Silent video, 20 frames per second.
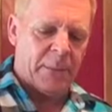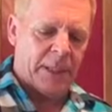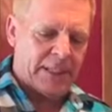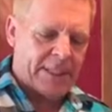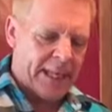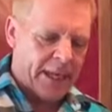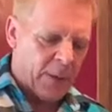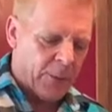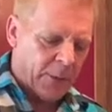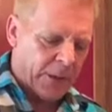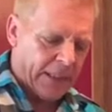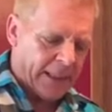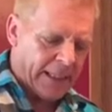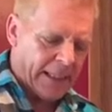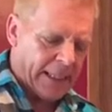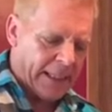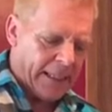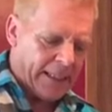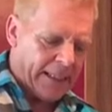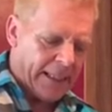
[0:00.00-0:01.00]
going to take one of
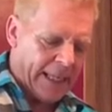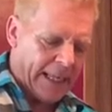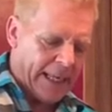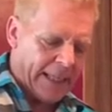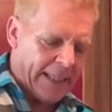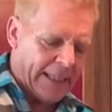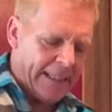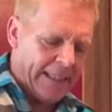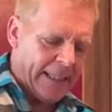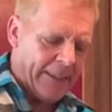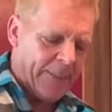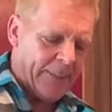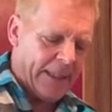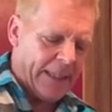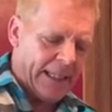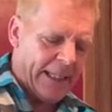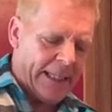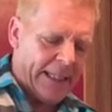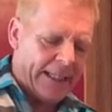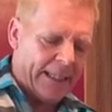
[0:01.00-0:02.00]
these and dip
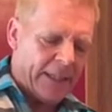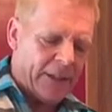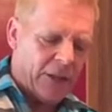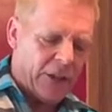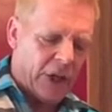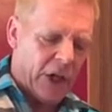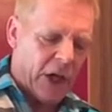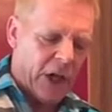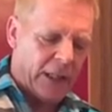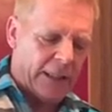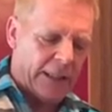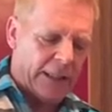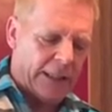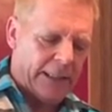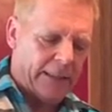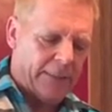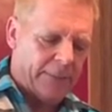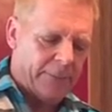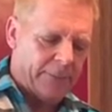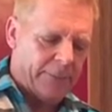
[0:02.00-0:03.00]
it in the
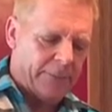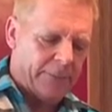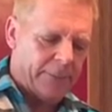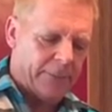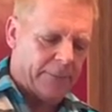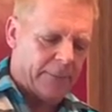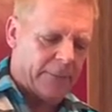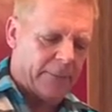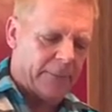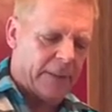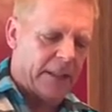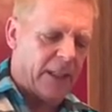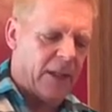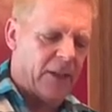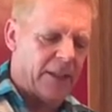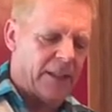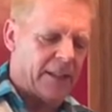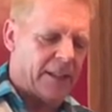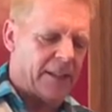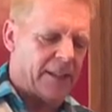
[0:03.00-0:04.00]
chocolate. Oh,
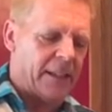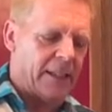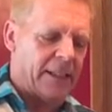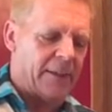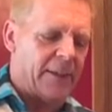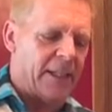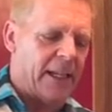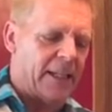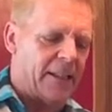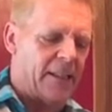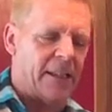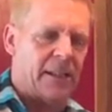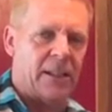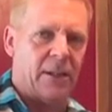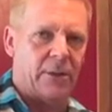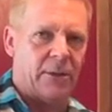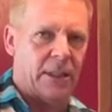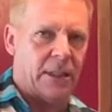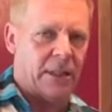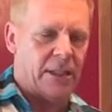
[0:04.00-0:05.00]
this is going to taste
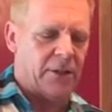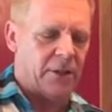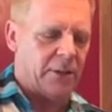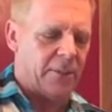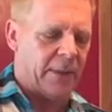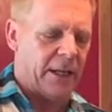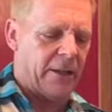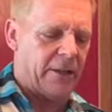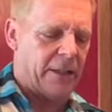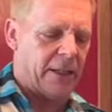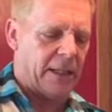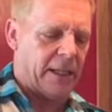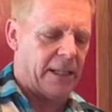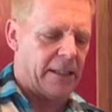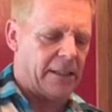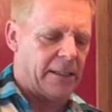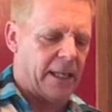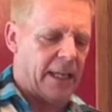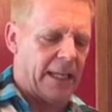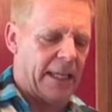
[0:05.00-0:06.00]
so good in your mouth,
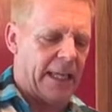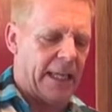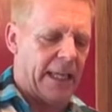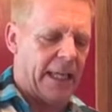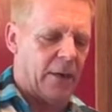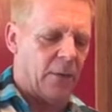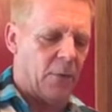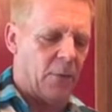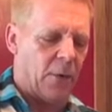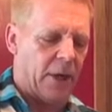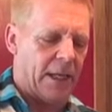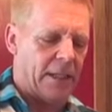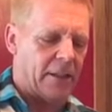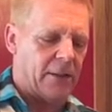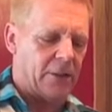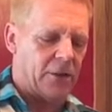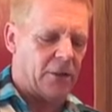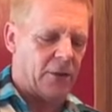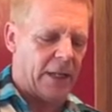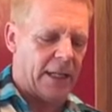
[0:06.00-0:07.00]
guys. I can't wait
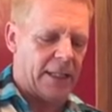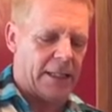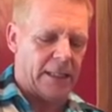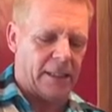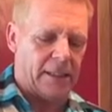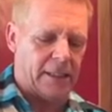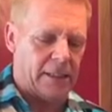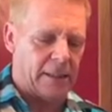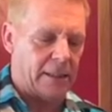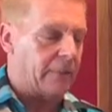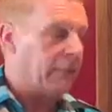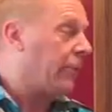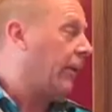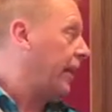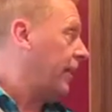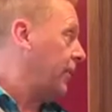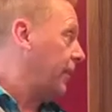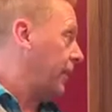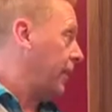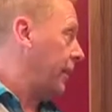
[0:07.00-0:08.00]
to try this.
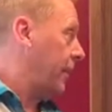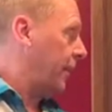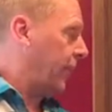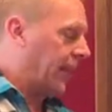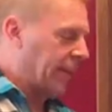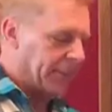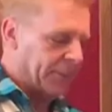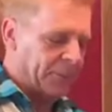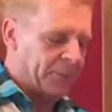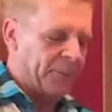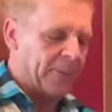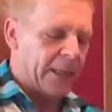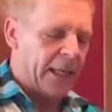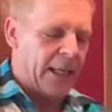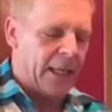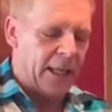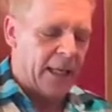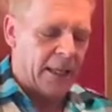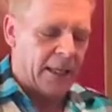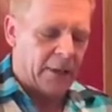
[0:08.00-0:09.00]
Right, Jezebel?
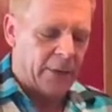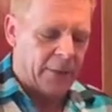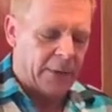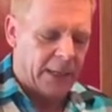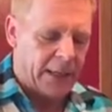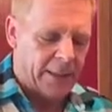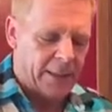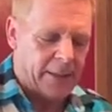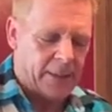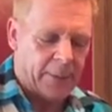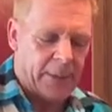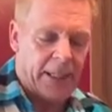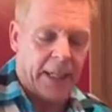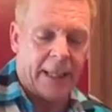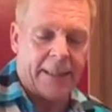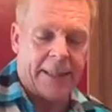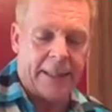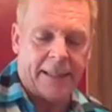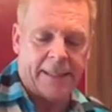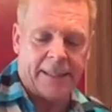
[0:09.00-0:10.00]
Okay, so we
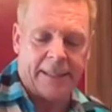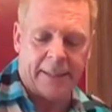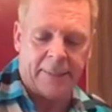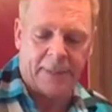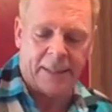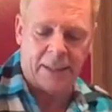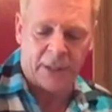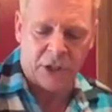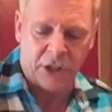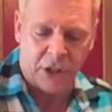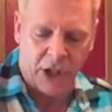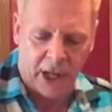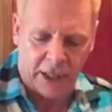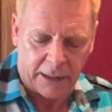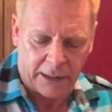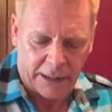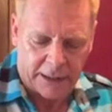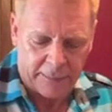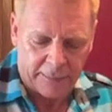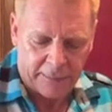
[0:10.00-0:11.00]
got this dipped in
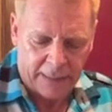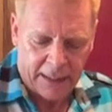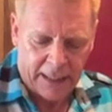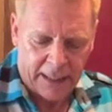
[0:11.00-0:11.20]
chocolate.